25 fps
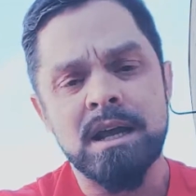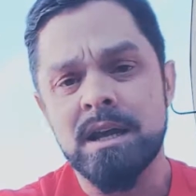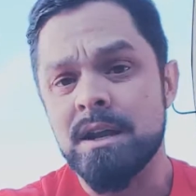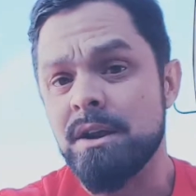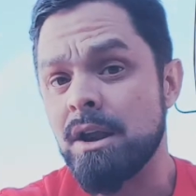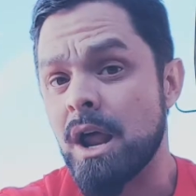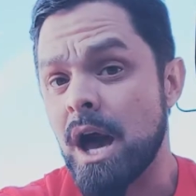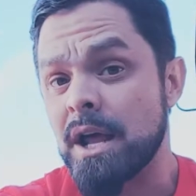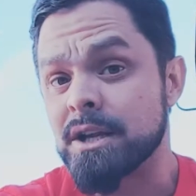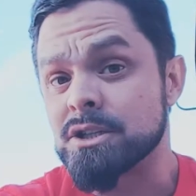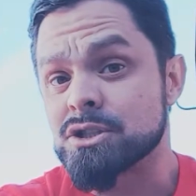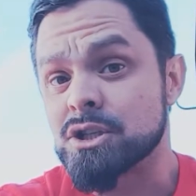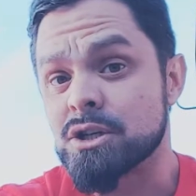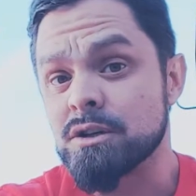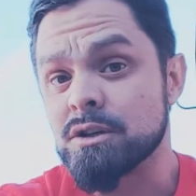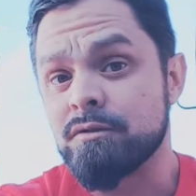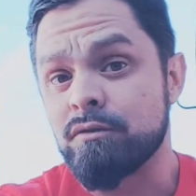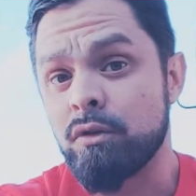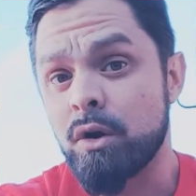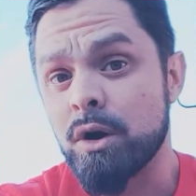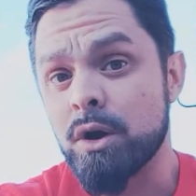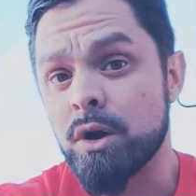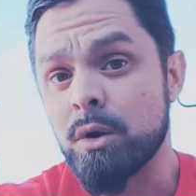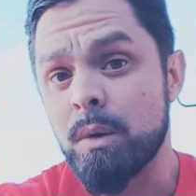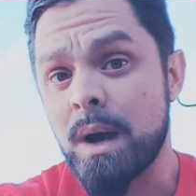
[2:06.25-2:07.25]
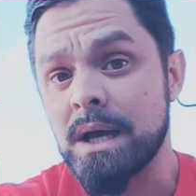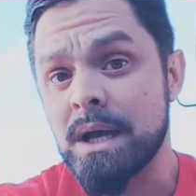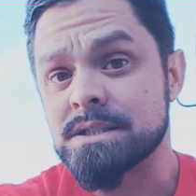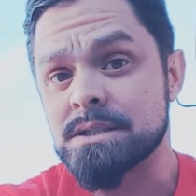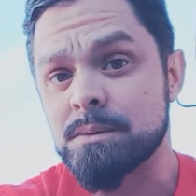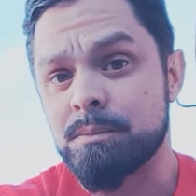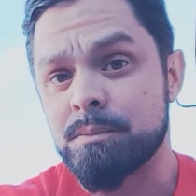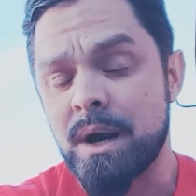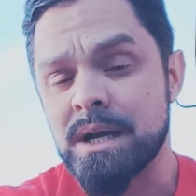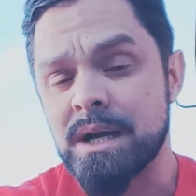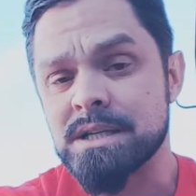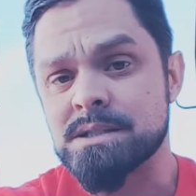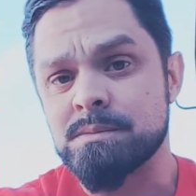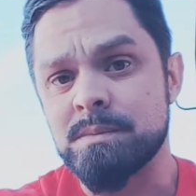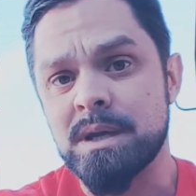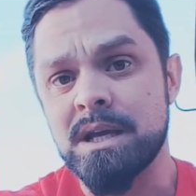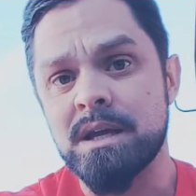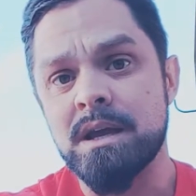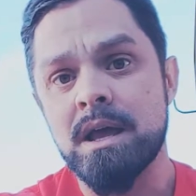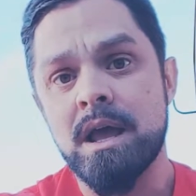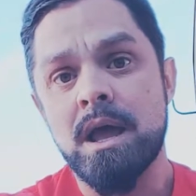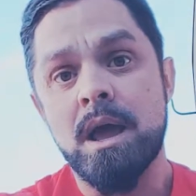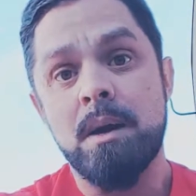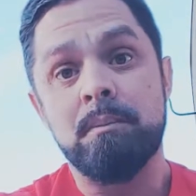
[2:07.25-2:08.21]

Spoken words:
not as good for you as the breast meat.